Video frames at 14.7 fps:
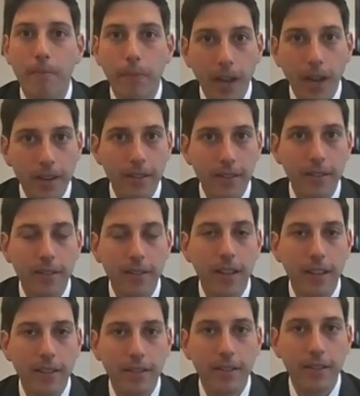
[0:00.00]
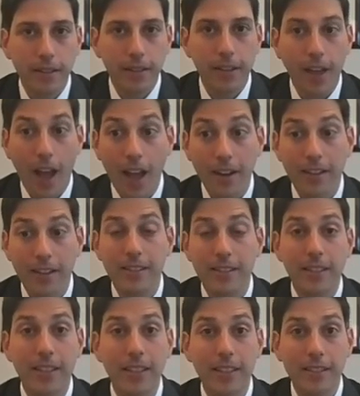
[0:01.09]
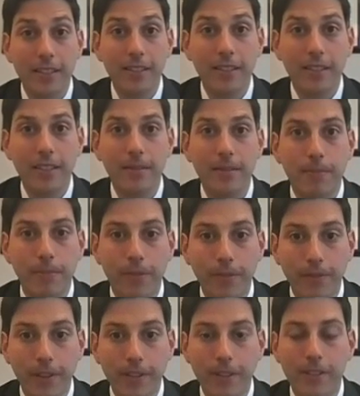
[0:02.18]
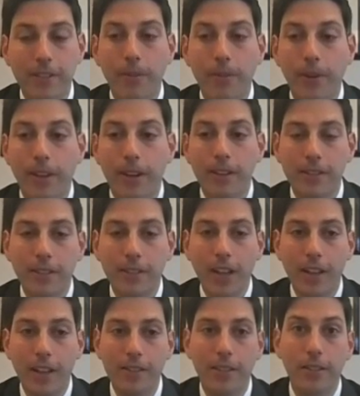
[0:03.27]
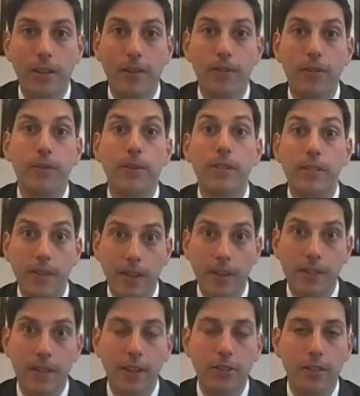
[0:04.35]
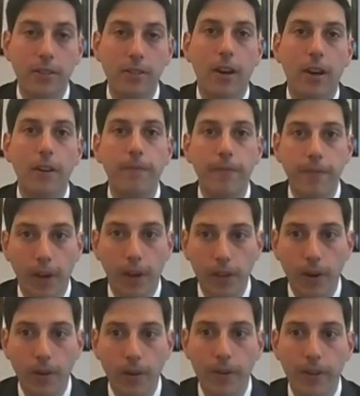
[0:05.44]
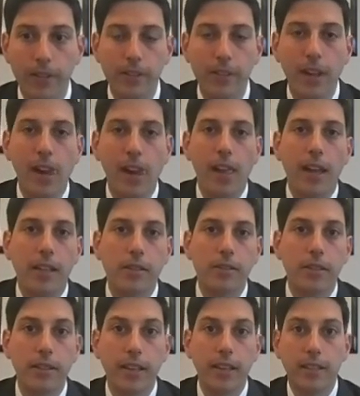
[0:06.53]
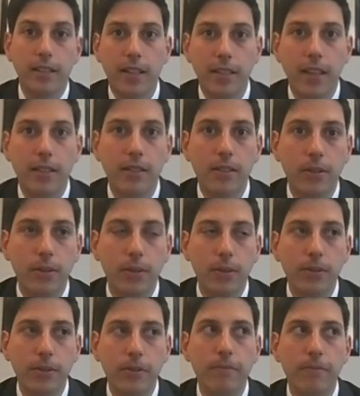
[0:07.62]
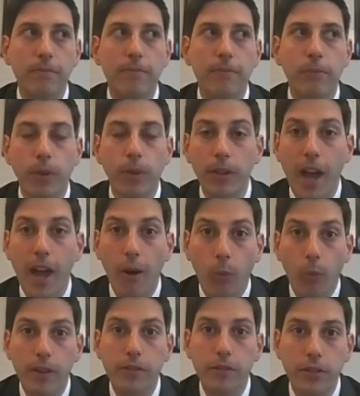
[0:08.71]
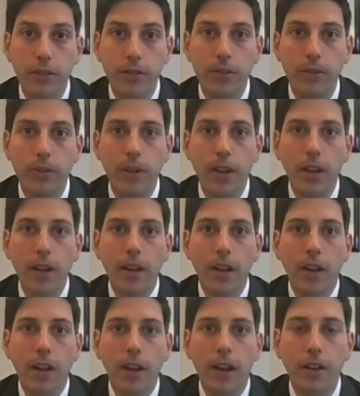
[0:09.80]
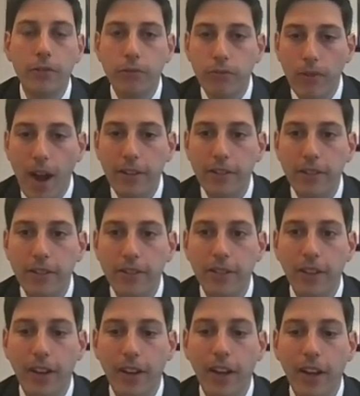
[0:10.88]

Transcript: But as the con is these provisions that we're going to discuss and go through in 6 sessions are fairly onerous, to the extent that schools will not want to address